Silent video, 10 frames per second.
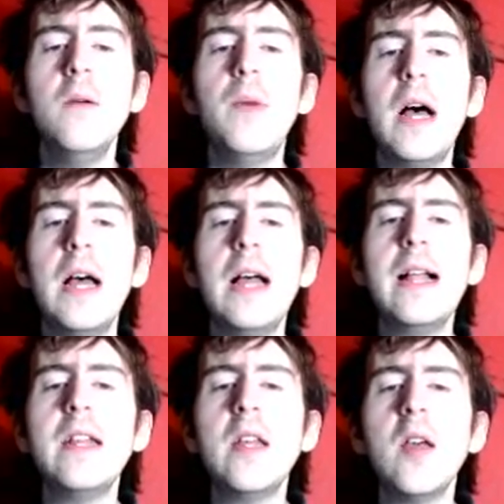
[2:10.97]

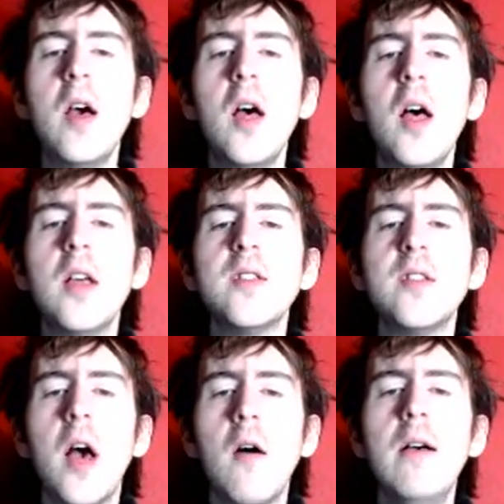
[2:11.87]
But you're
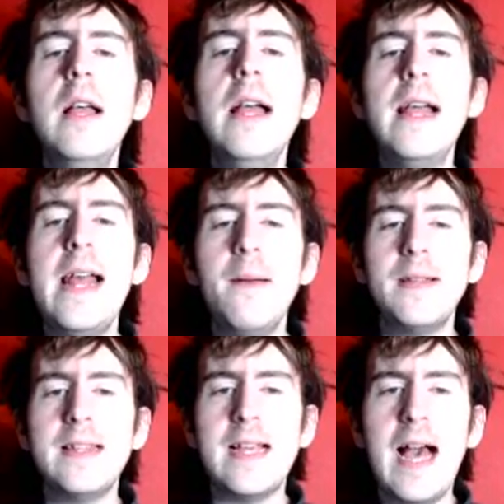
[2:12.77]
so
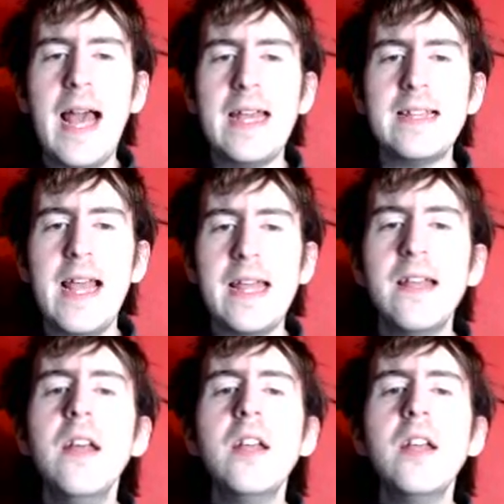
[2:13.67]
hypnotizing,